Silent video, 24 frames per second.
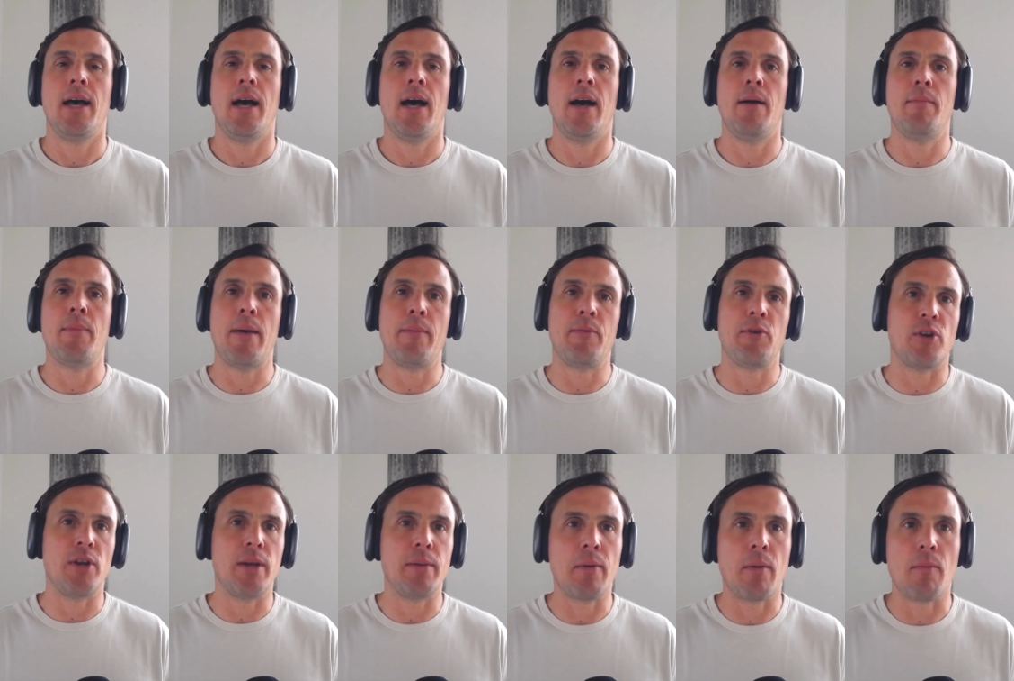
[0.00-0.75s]
uh, maybe your
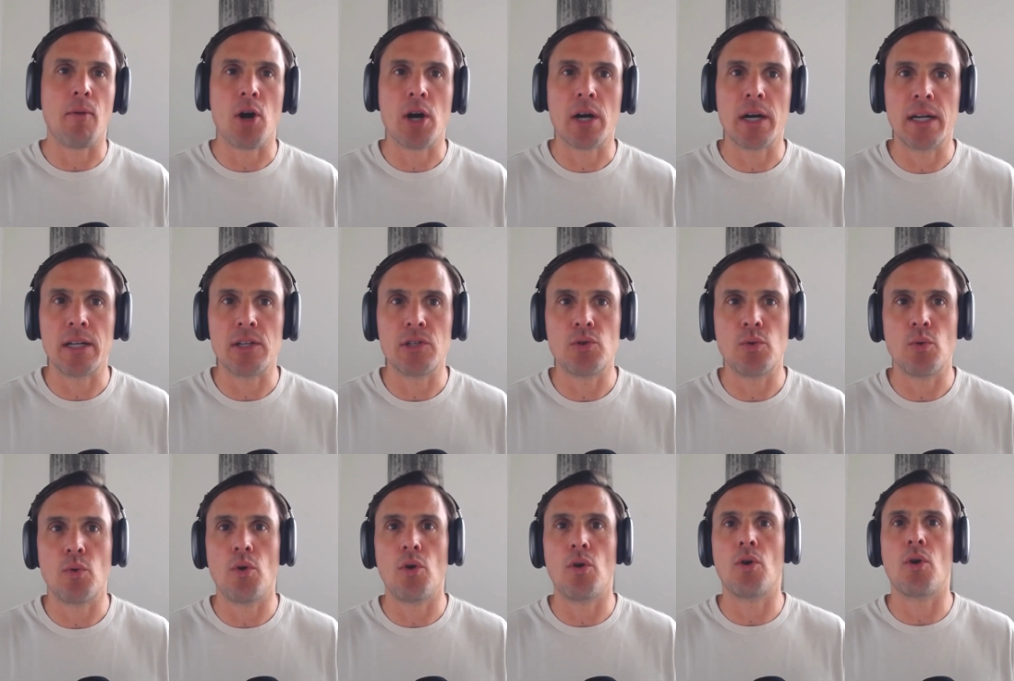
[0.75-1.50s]
email marketing
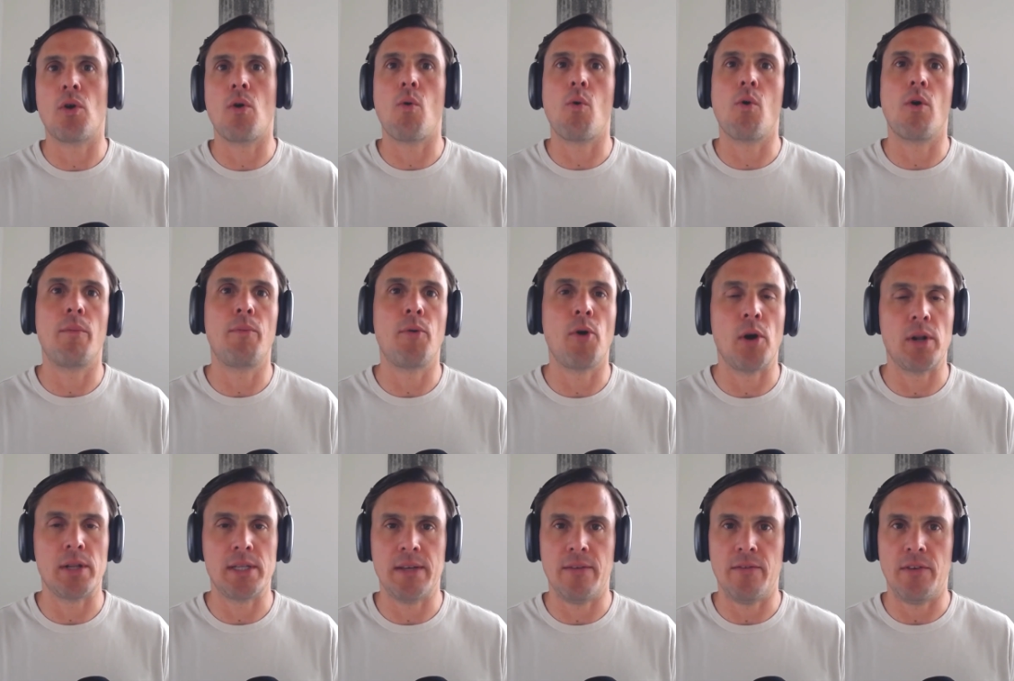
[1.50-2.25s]
tool or, or
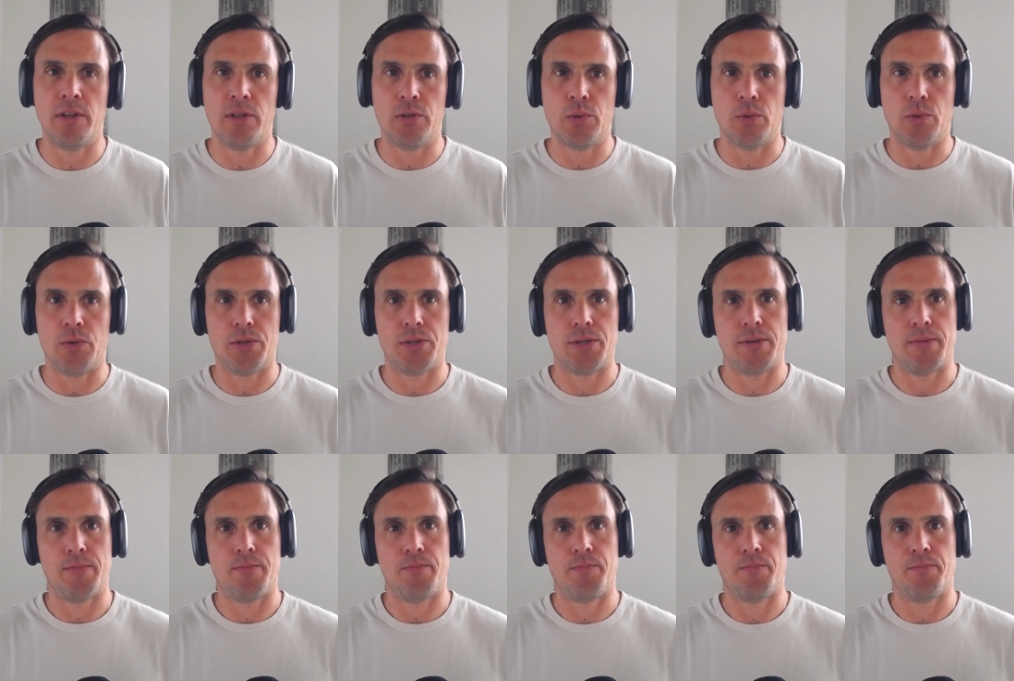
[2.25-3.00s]
productivity tools.